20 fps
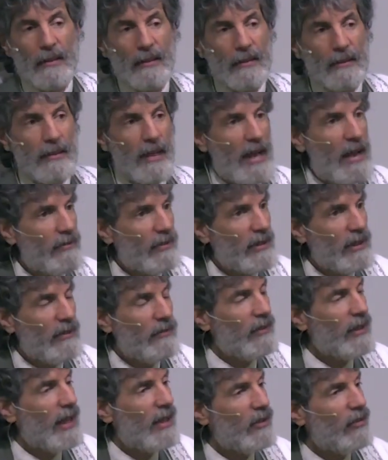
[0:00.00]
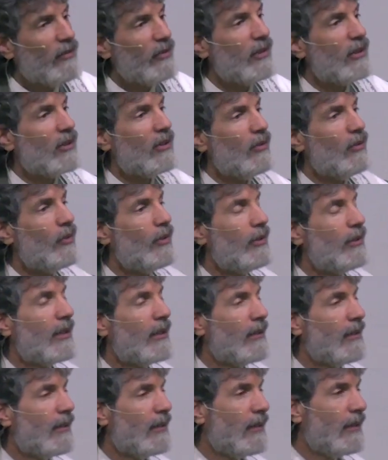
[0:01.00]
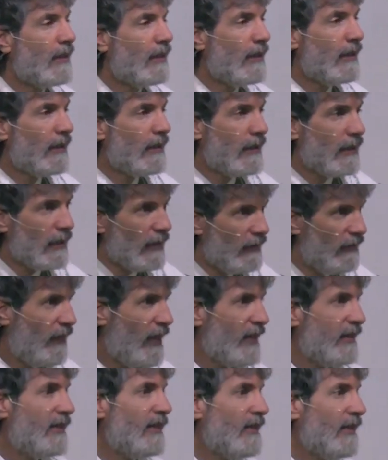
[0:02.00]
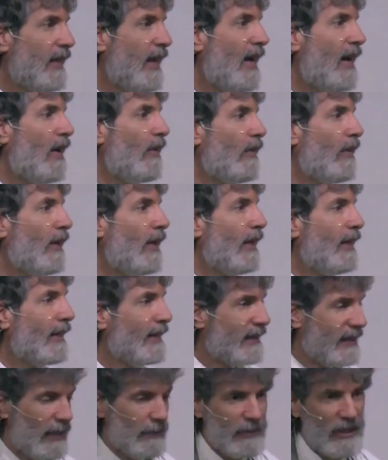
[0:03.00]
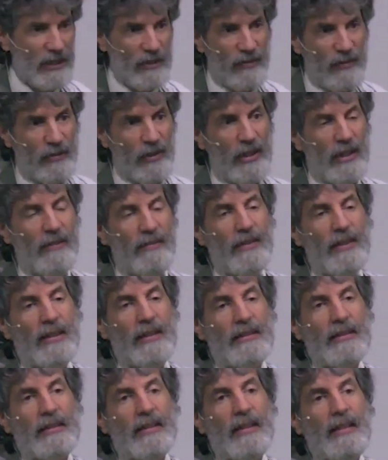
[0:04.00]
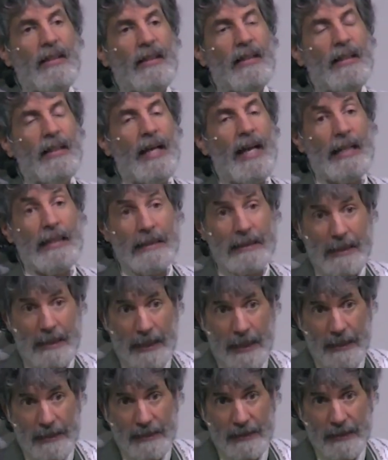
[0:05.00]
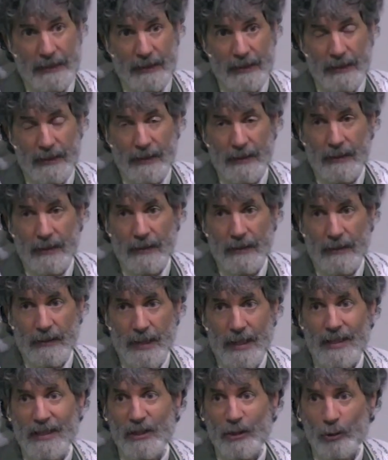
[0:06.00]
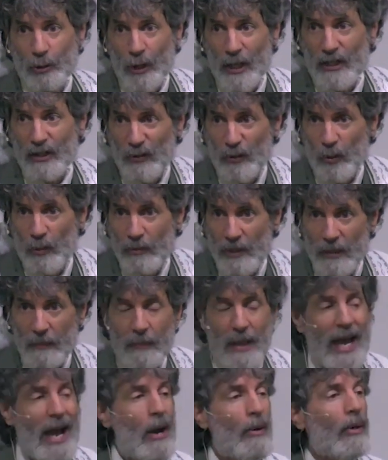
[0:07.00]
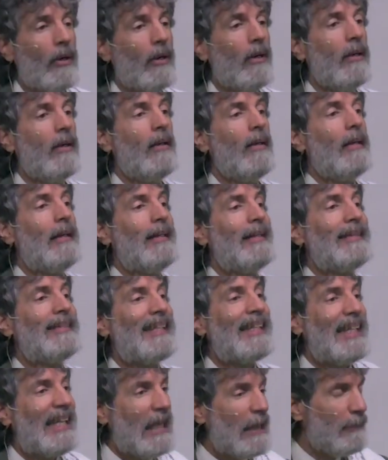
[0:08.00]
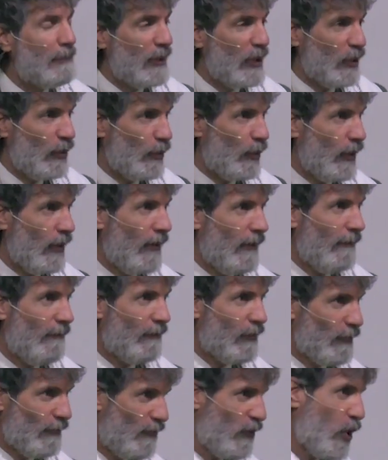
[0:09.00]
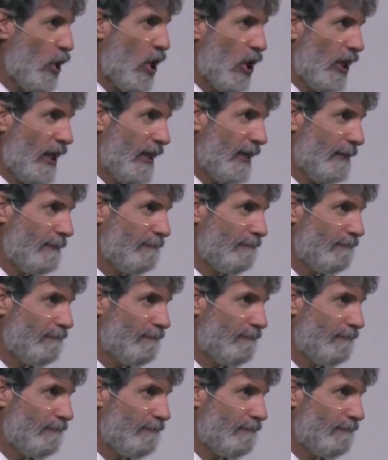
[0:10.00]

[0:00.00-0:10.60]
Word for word: you haven't given that over to the Lord, then confess it now and accept His forgiveness and His cleansing and His transforming power to keep you from falling